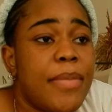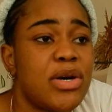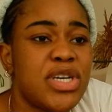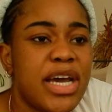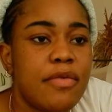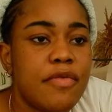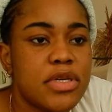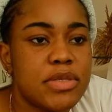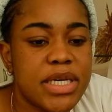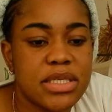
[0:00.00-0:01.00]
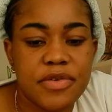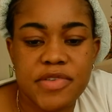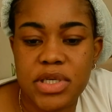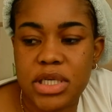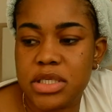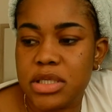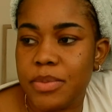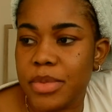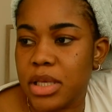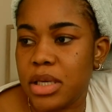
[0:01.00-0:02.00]
I'll try and force myself to eat
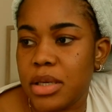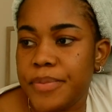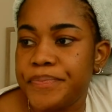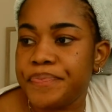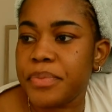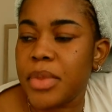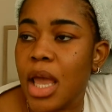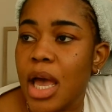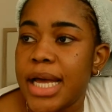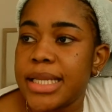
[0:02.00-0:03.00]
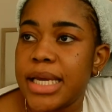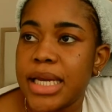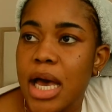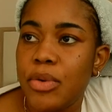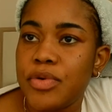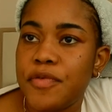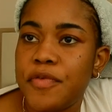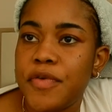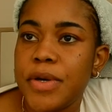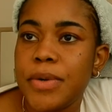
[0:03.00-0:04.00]
something, and then I would
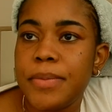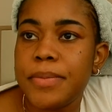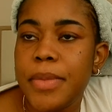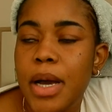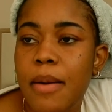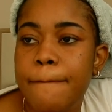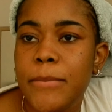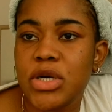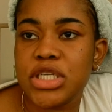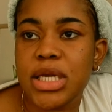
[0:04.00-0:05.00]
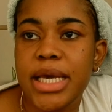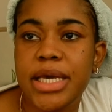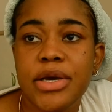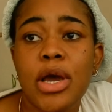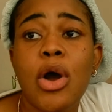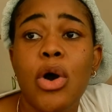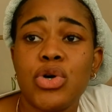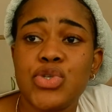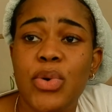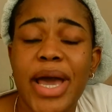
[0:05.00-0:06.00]
film much later.
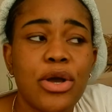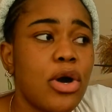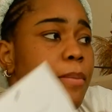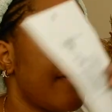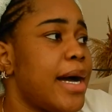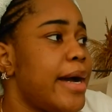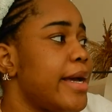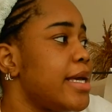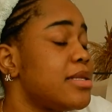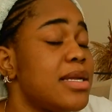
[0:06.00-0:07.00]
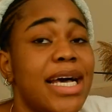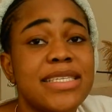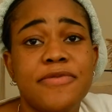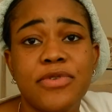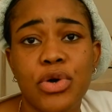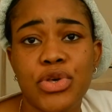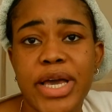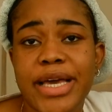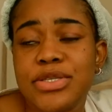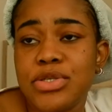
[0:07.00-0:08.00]
Also, I got the last vlog you
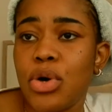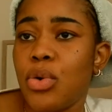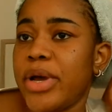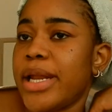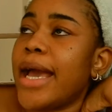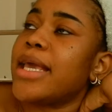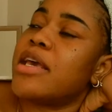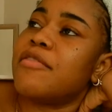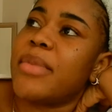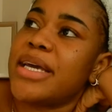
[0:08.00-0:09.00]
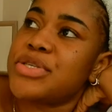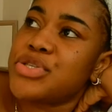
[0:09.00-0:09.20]
guys saw when I gave my